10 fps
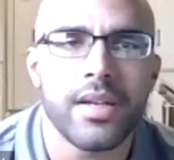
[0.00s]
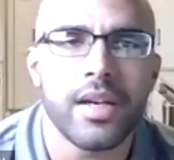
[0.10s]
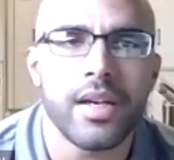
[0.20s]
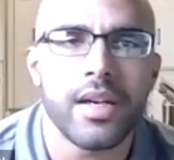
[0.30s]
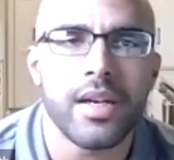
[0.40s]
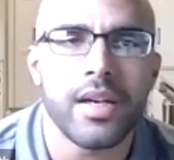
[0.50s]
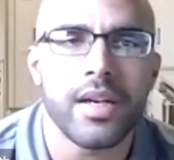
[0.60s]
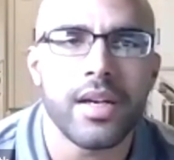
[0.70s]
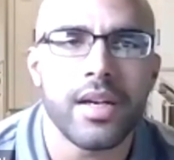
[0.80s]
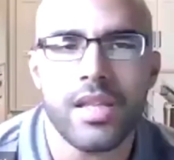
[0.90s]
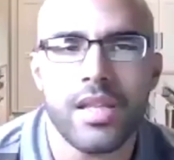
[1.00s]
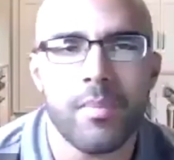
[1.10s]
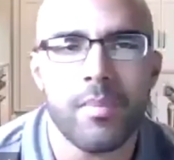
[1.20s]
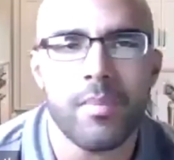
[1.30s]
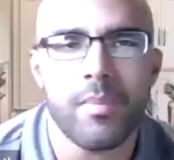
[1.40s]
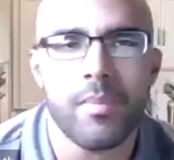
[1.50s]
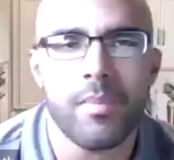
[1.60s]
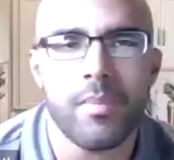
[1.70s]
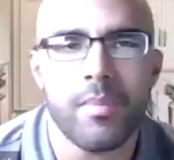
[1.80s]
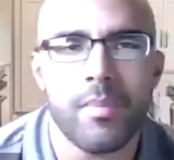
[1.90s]
and just getting to that point
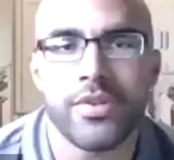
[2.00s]
slowly but